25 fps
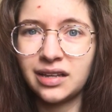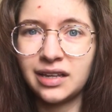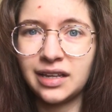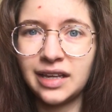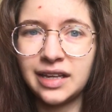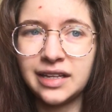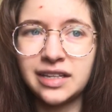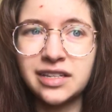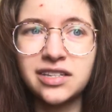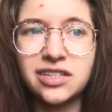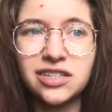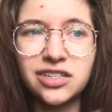
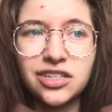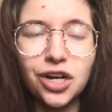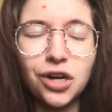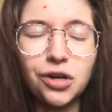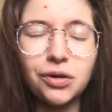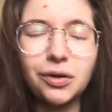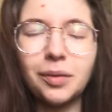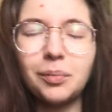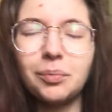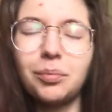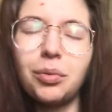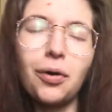it's so
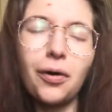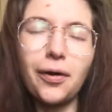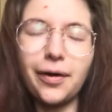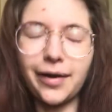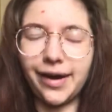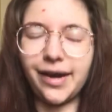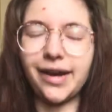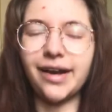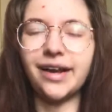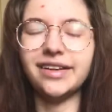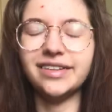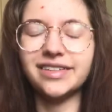
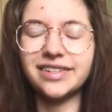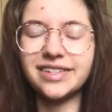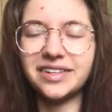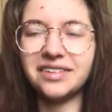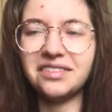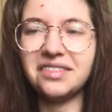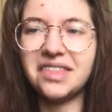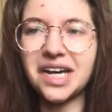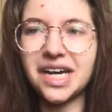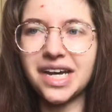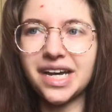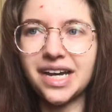important
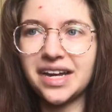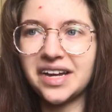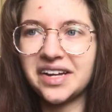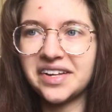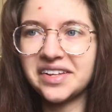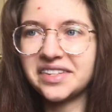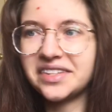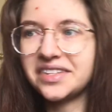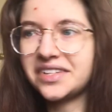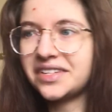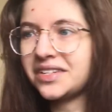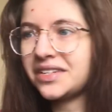
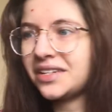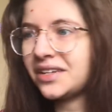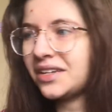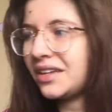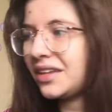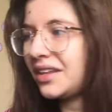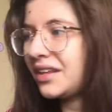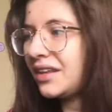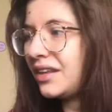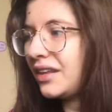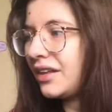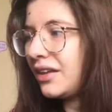that
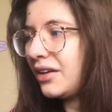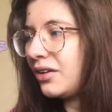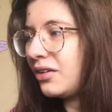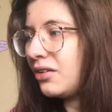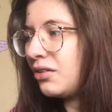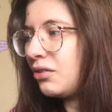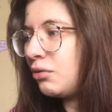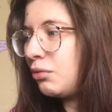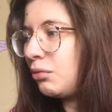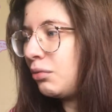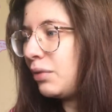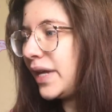
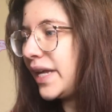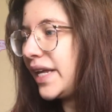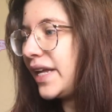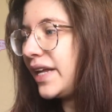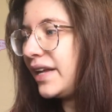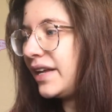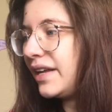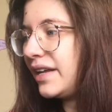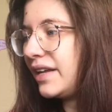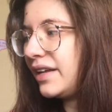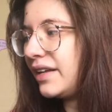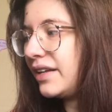
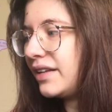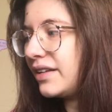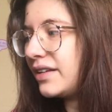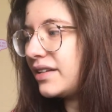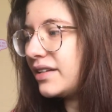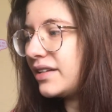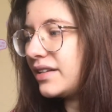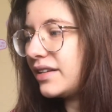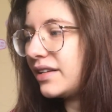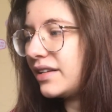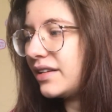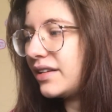we
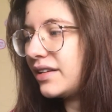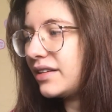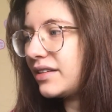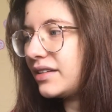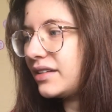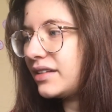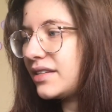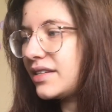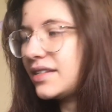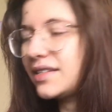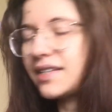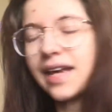
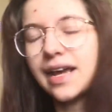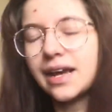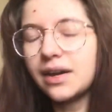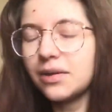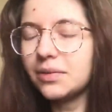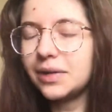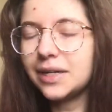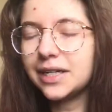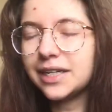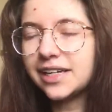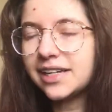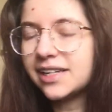say
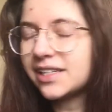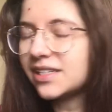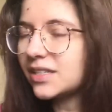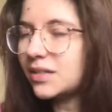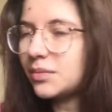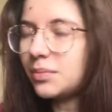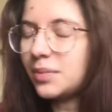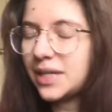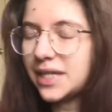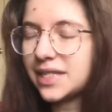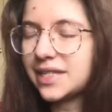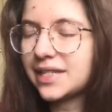what needs to
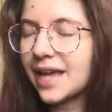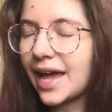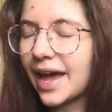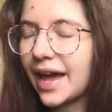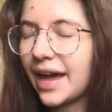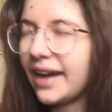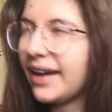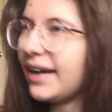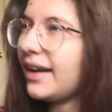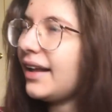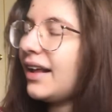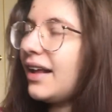be
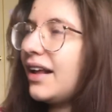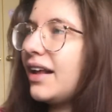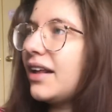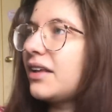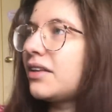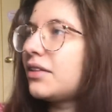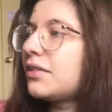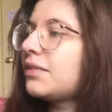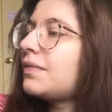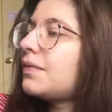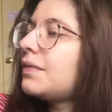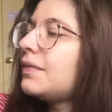said,
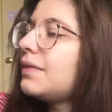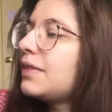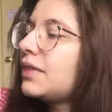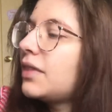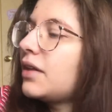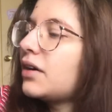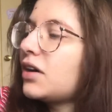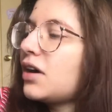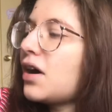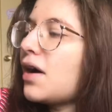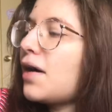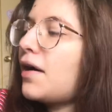
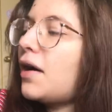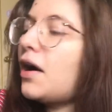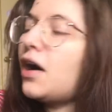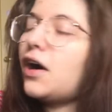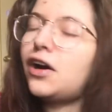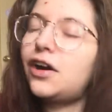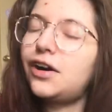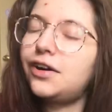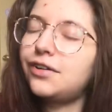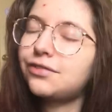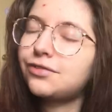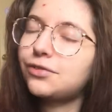there
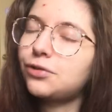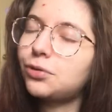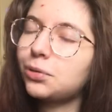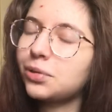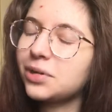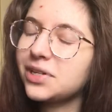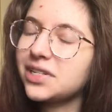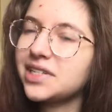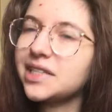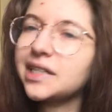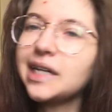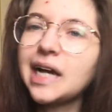are of
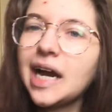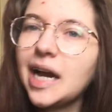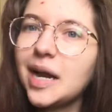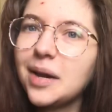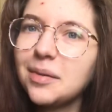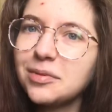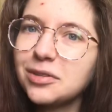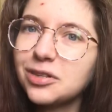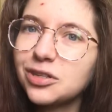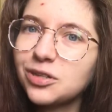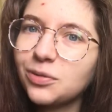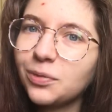course
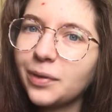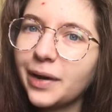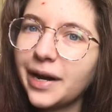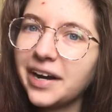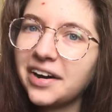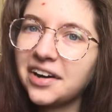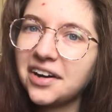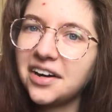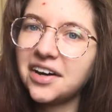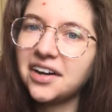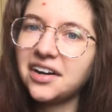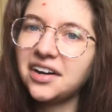times
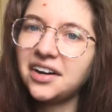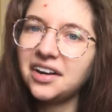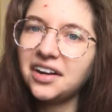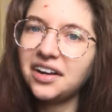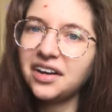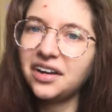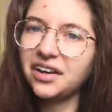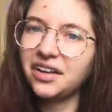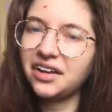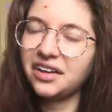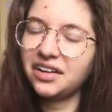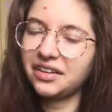where
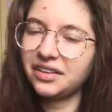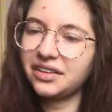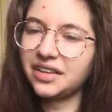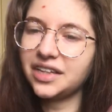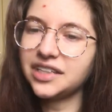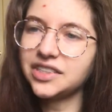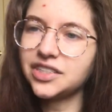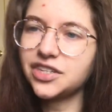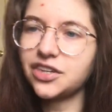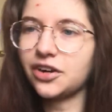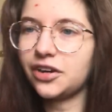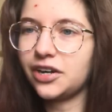
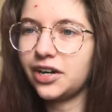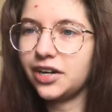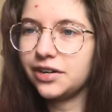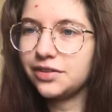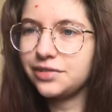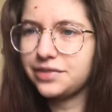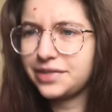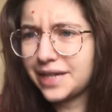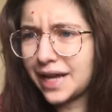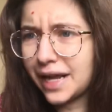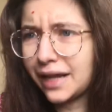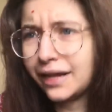things are
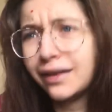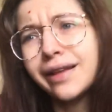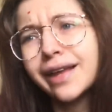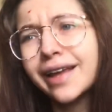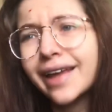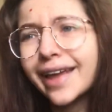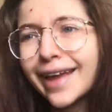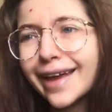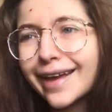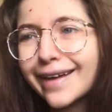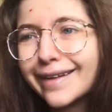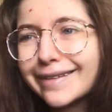
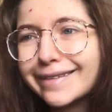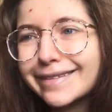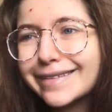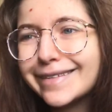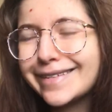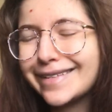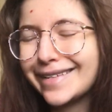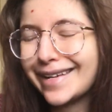delicate